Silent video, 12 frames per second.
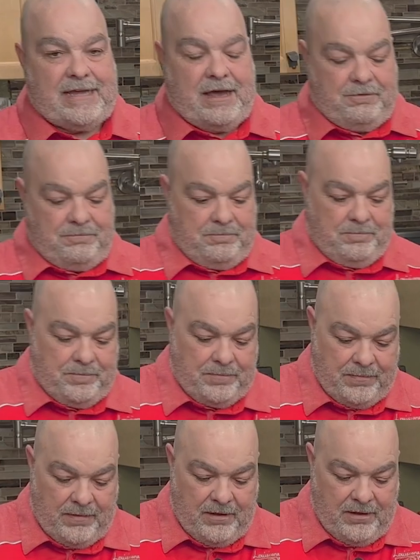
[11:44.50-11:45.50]
out,
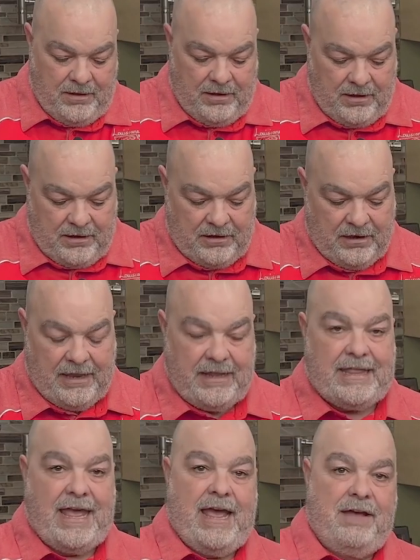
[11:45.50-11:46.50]
you need
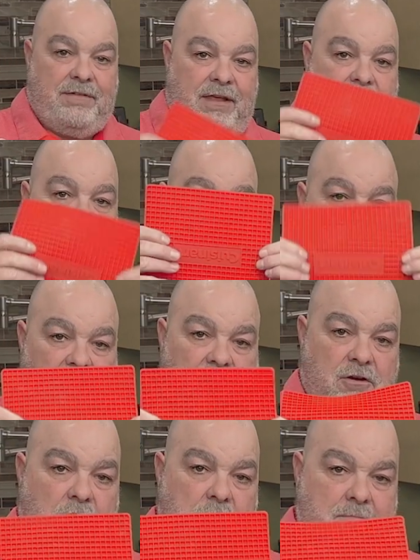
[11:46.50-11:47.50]
to have either a
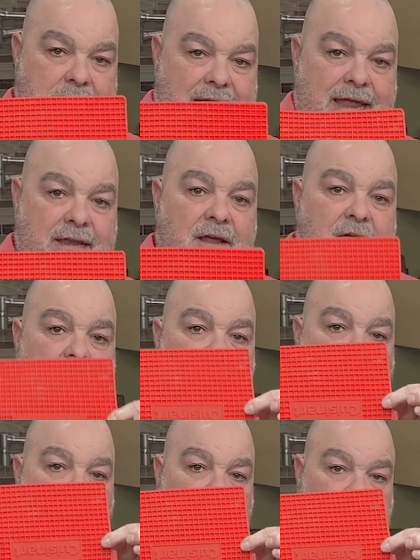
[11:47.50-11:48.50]
silicone mat
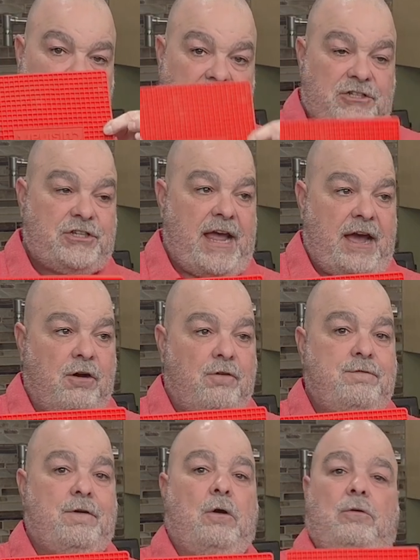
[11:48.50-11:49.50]
or a dish towel
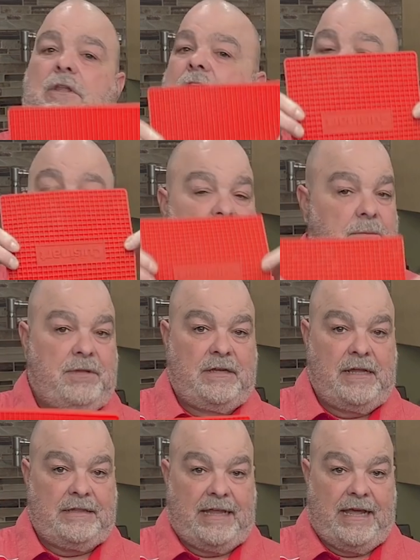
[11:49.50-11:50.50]
folded or something
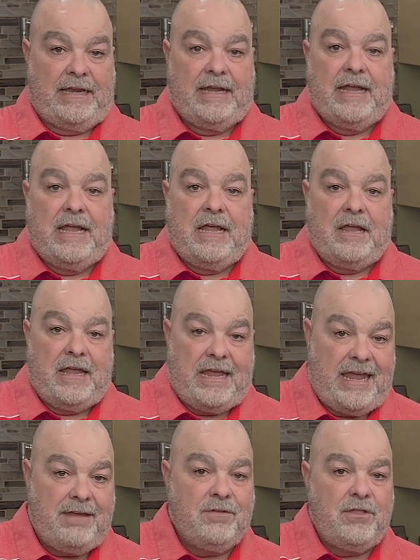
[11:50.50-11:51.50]
like that.
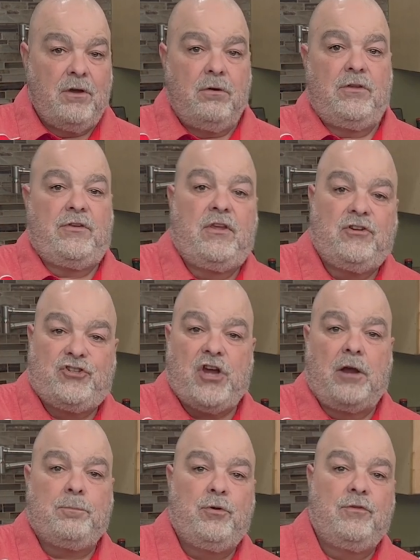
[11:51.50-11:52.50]
Even though it's
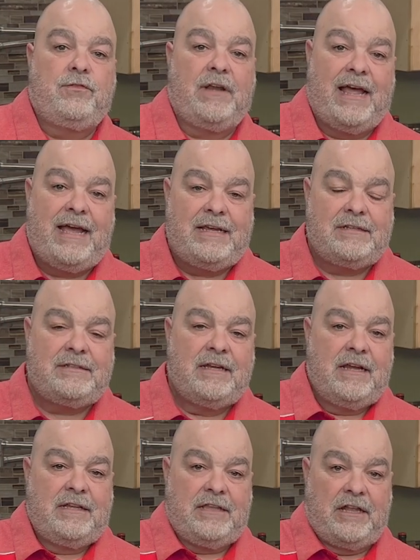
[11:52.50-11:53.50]
shockproof glass,
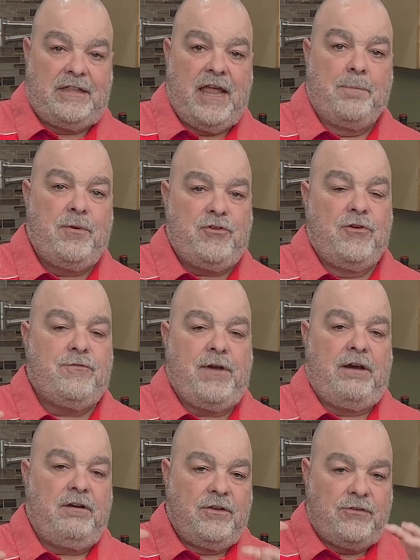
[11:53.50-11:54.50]
the temperature
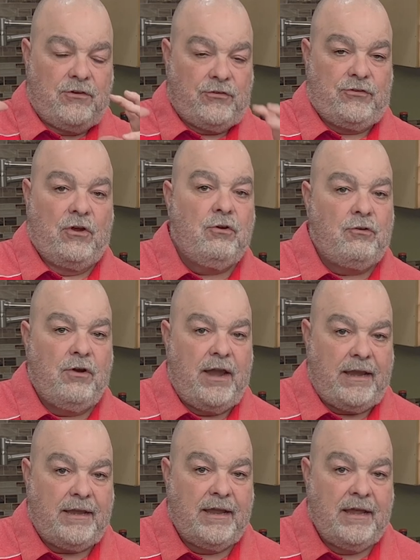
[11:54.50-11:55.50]
variance is so
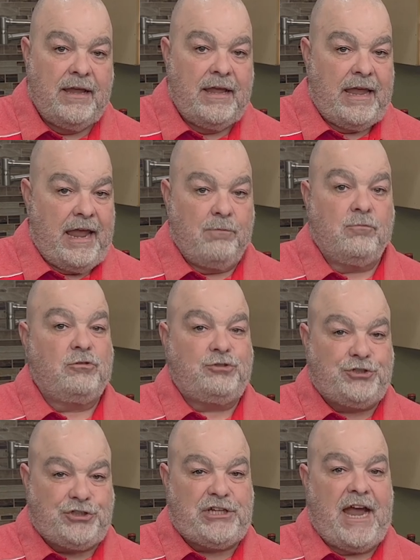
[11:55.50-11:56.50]
great, it will
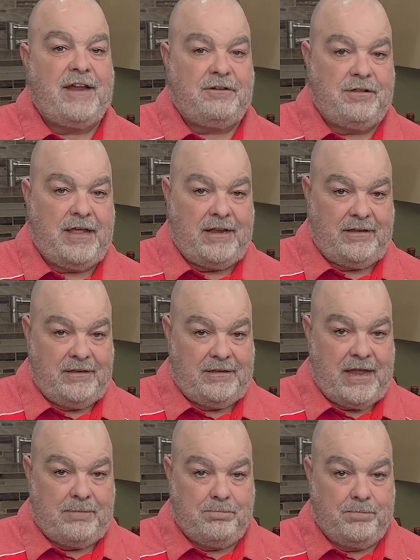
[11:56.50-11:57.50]
shatter that
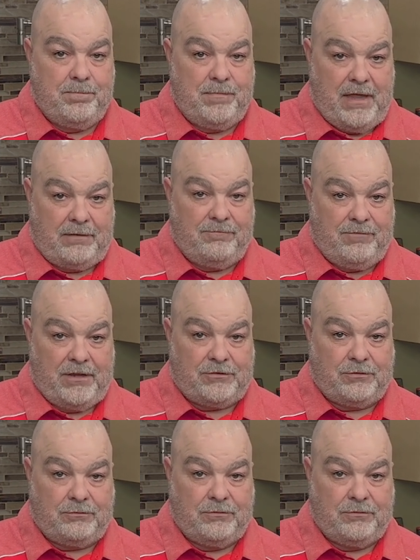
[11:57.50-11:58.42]
vessel.